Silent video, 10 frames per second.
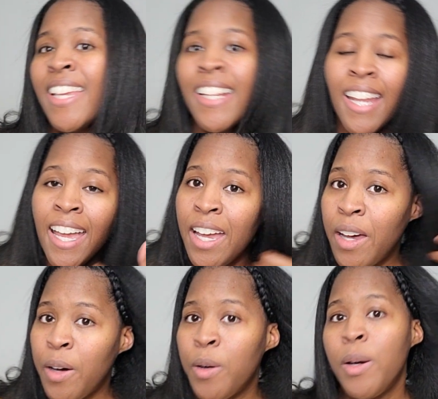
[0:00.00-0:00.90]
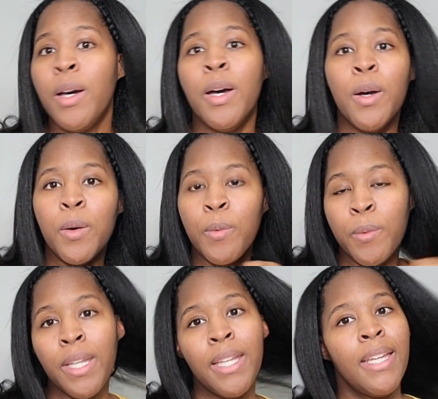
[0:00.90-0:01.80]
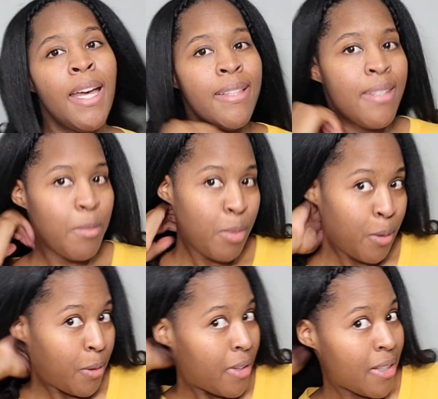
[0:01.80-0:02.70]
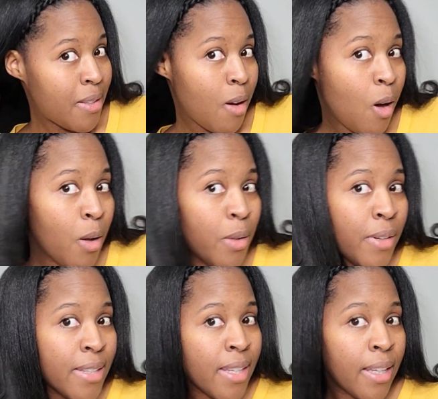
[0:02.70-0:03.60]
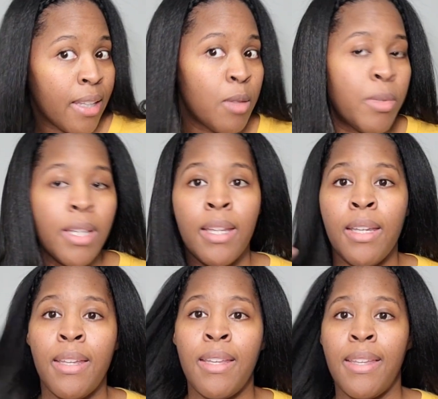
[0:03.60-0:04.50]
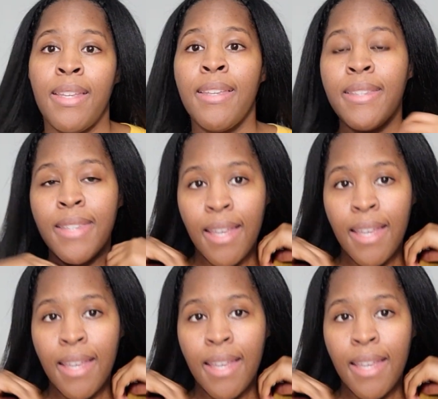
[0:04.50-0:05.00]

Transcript: Now we got to pull this all the way together because